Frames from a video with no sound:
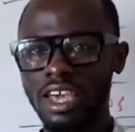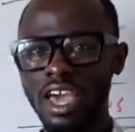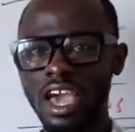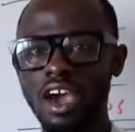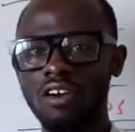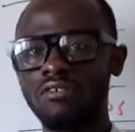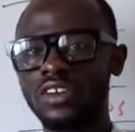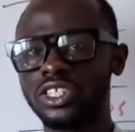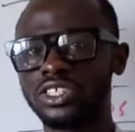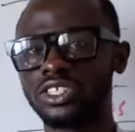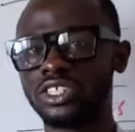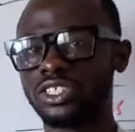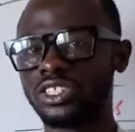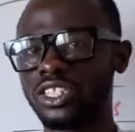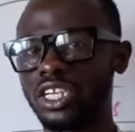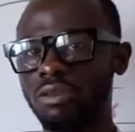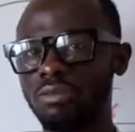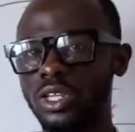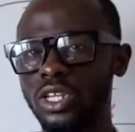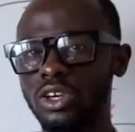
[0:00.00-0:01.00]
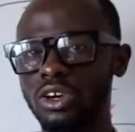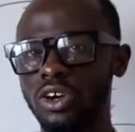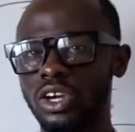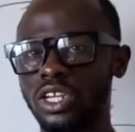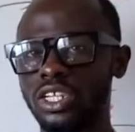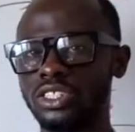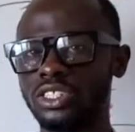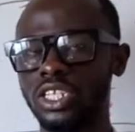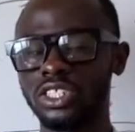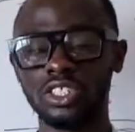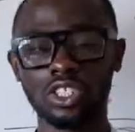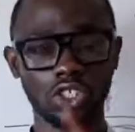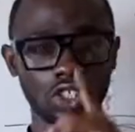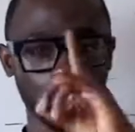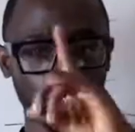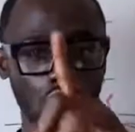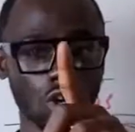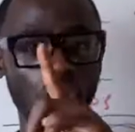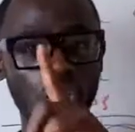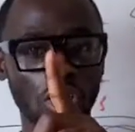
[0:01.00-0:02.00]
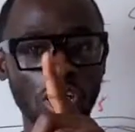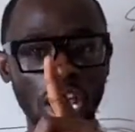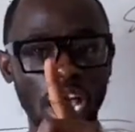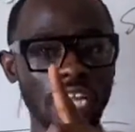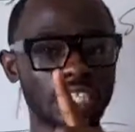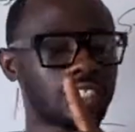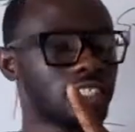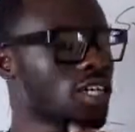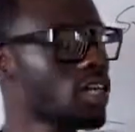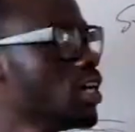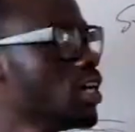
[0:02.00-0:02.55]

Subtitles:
every system in the organization, so that